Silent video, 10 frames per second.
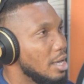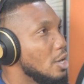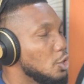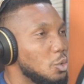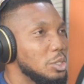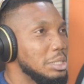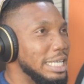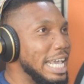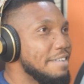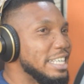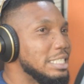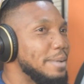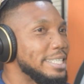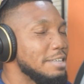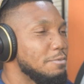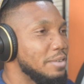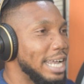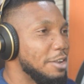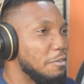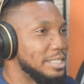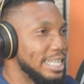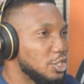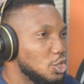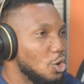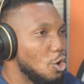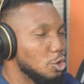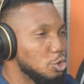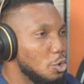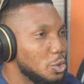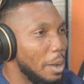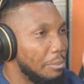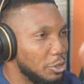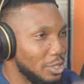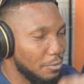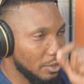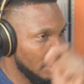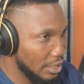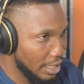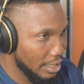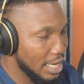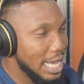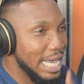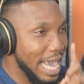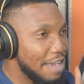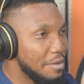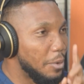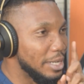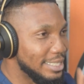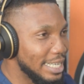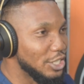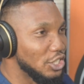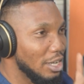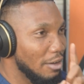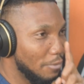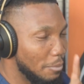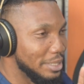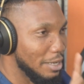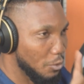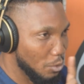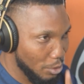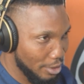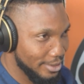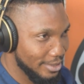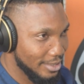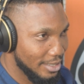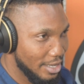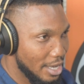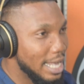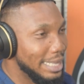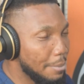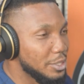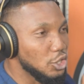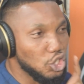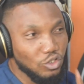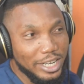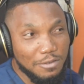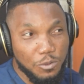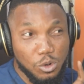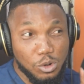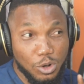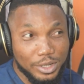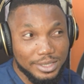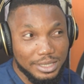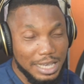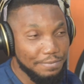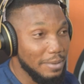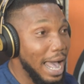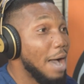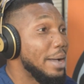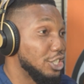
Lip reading: So irrespective of the kind of texture or tone or approach you have for singing, everybody sings from the same vocal cords. That means the training vocal cords, how I